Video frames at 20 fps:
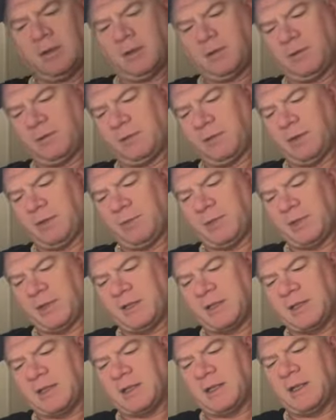
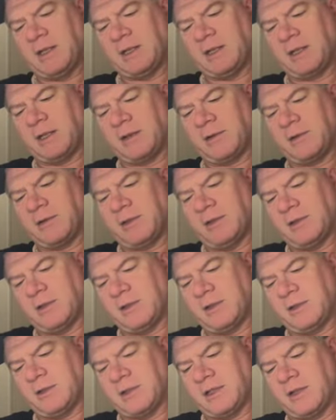replace the Lion King
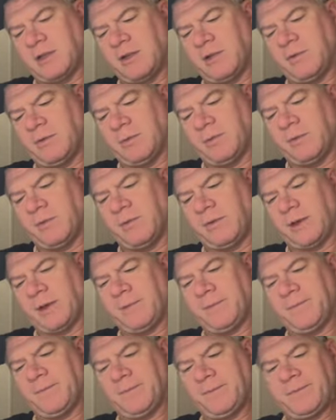because it's a newer movie.
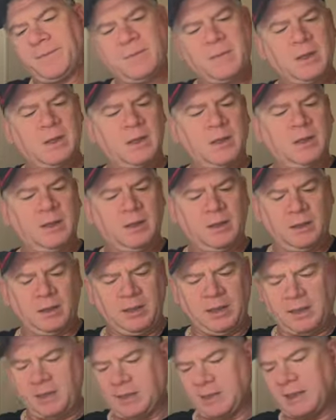
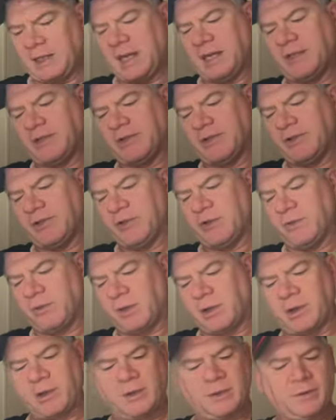And the case is
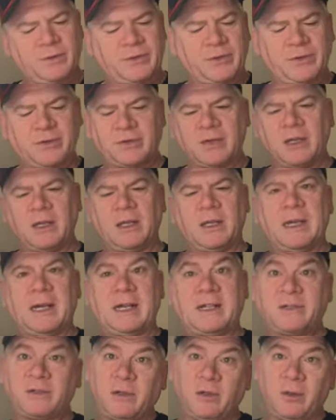newer, so it's gonna
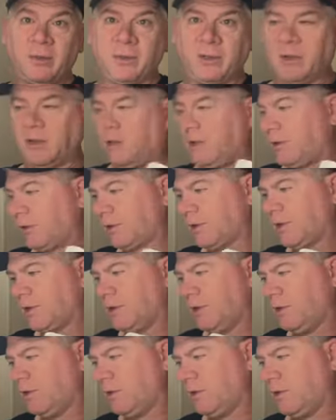last a little bit longer
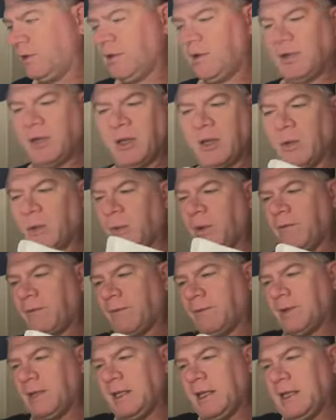than the one
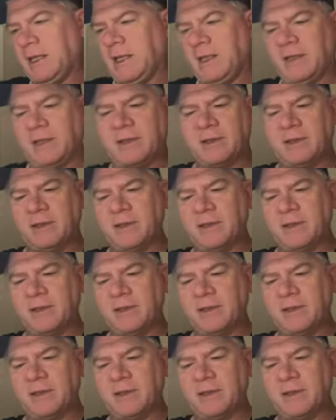from the 80s.